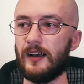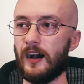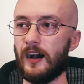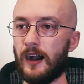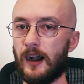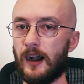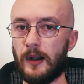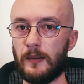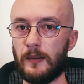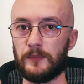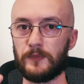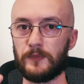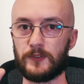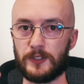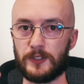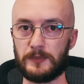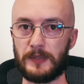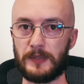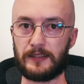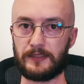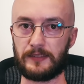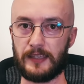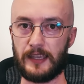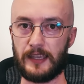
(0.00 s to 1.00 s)
to
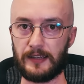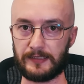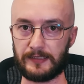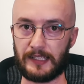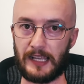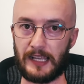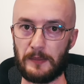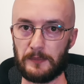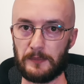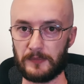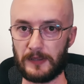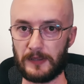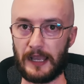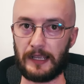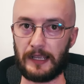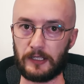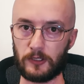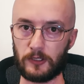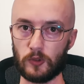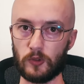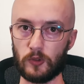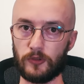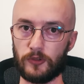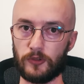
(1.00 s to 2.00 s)
make the end cap
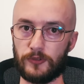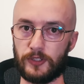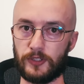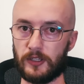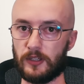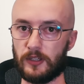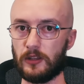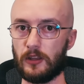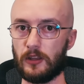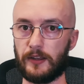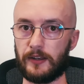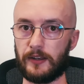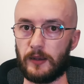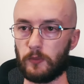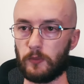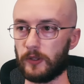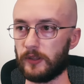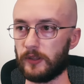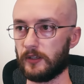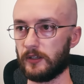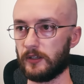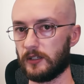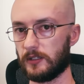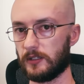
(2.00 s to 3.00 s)
angled to line up
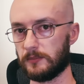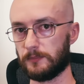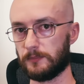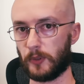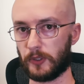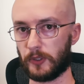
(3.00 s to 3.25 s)
with a body